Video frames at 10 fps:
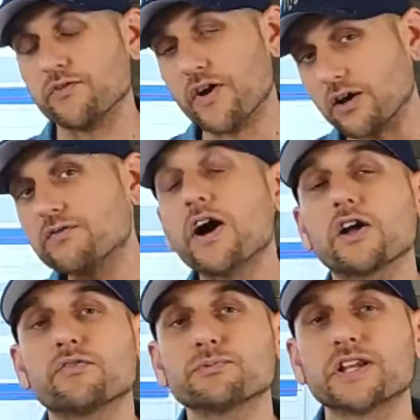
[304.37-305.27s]
you found
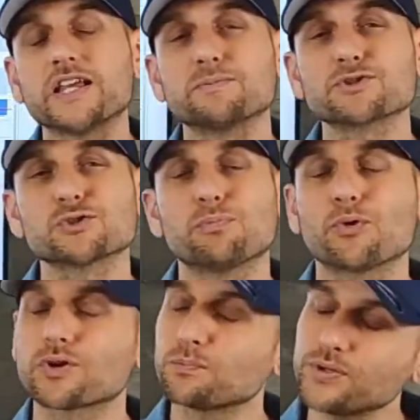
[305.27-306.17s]
value from today's mission
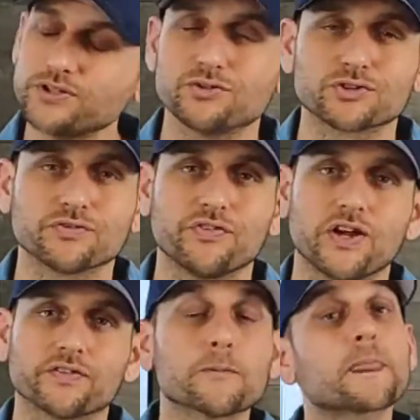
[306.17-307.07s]
report, please do us a
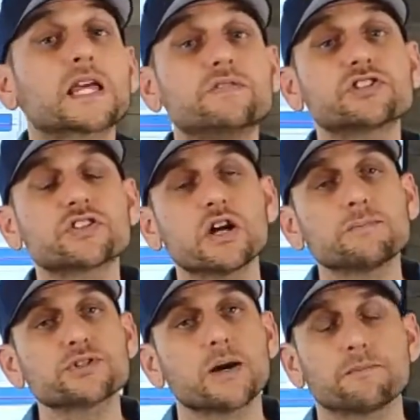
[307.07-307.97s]
favor. Give us a
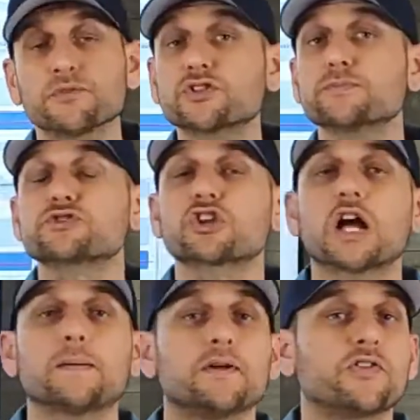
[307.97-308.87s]
thumbs up,
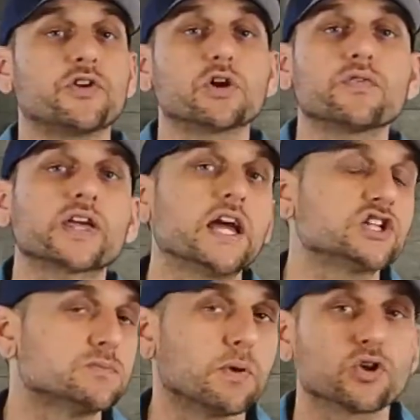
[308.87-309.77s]
subscribe, hit the
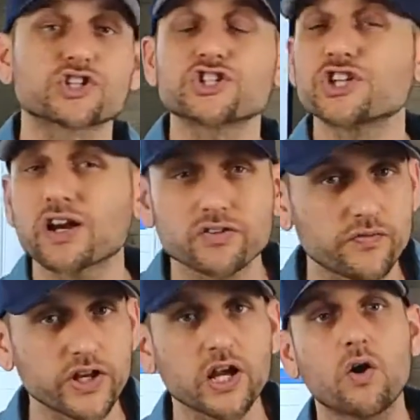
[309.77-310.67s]
notification bell, share the
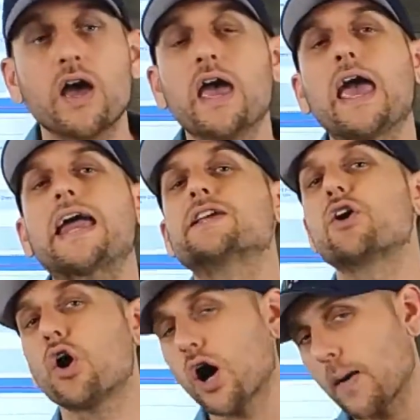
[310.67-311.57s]
video, and
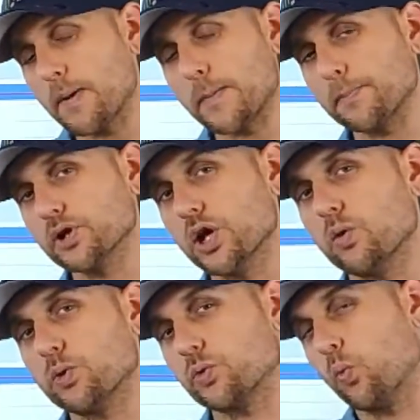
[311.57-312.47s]
comment
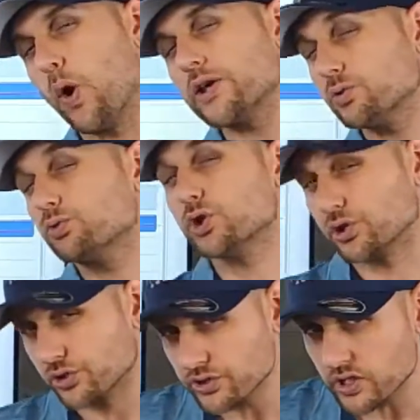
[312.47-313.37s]
below with what you
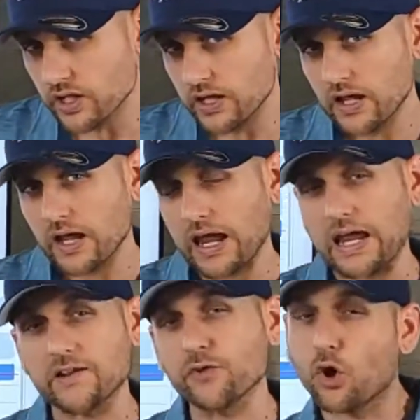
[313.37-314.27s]
learned.
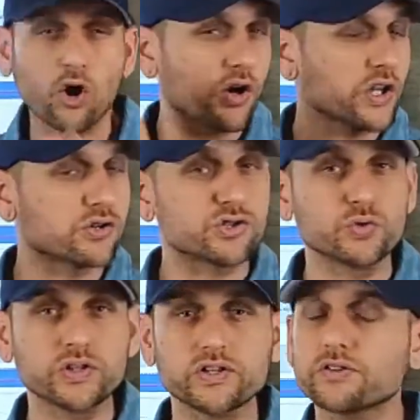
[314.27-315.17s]
And if you already are
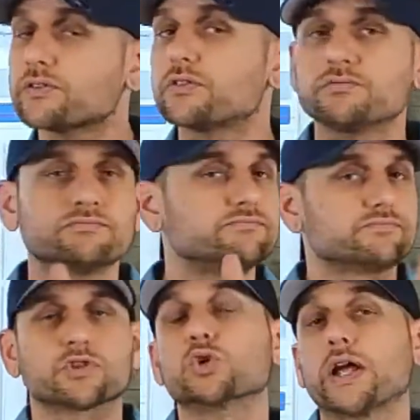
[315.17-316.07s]
doing this,
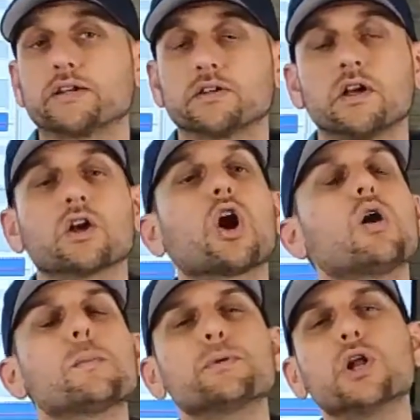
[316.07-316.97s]
great.
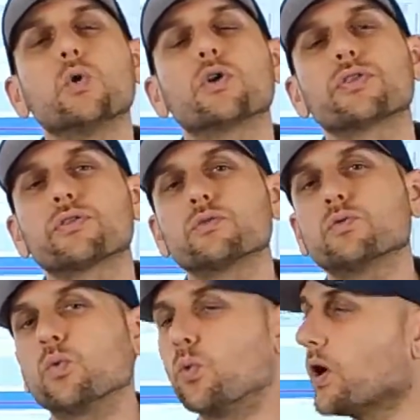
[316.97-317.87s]
Comment below with
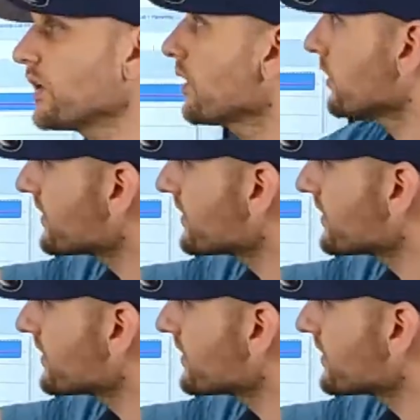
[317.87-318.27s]
what